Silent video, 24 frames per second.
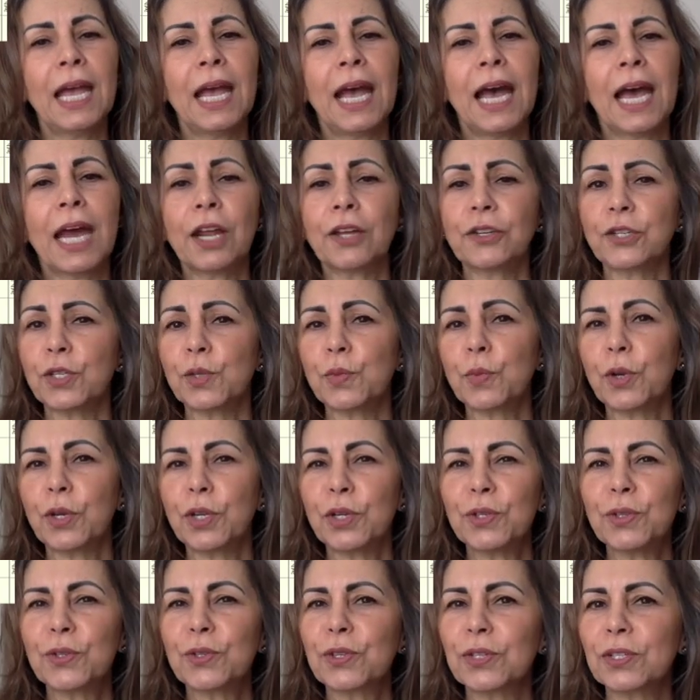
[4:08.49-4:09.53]
And I just want
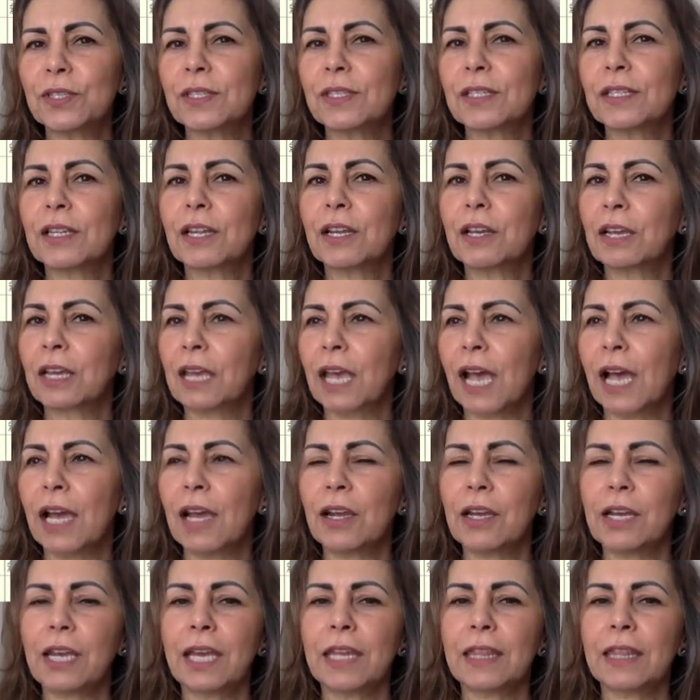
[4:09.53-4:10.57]
you to just look
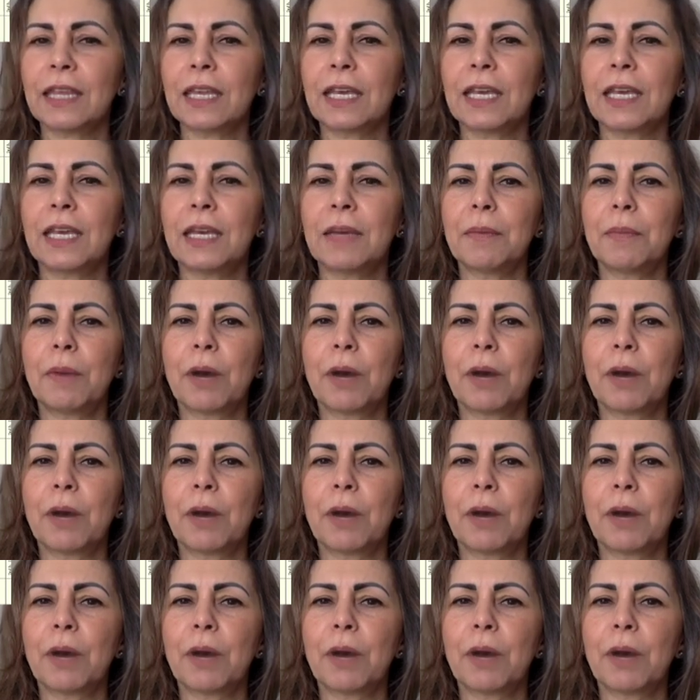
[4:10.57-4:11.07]
at the